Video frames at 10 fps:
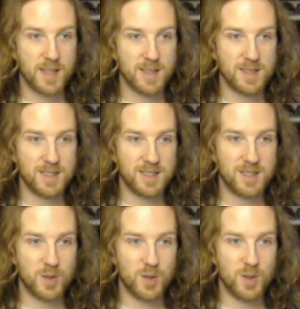It's just
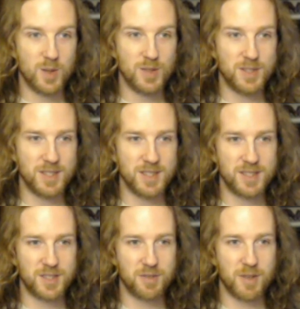gorgeous
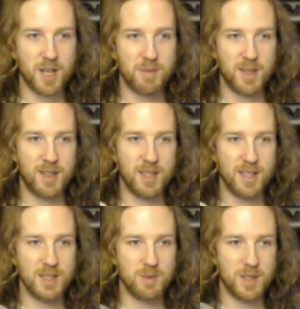stripy
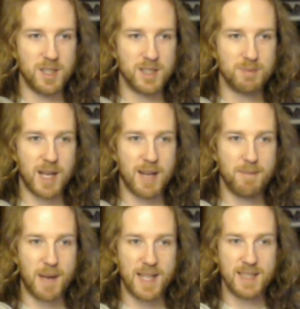colours with a nice plain
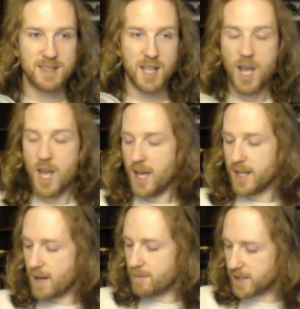base.
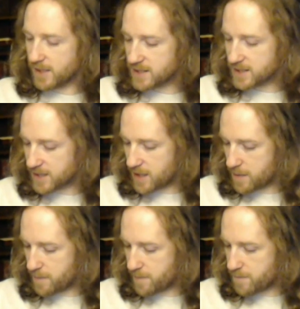Again, because it's
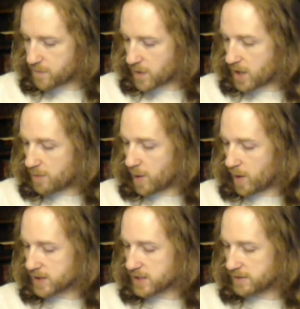a
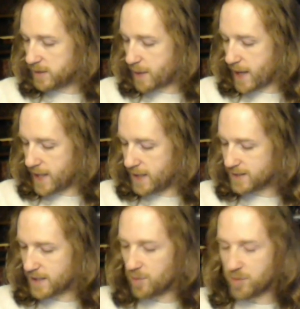pottery
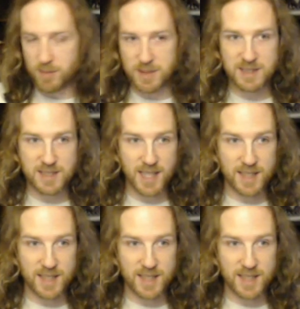base, I'll probably stick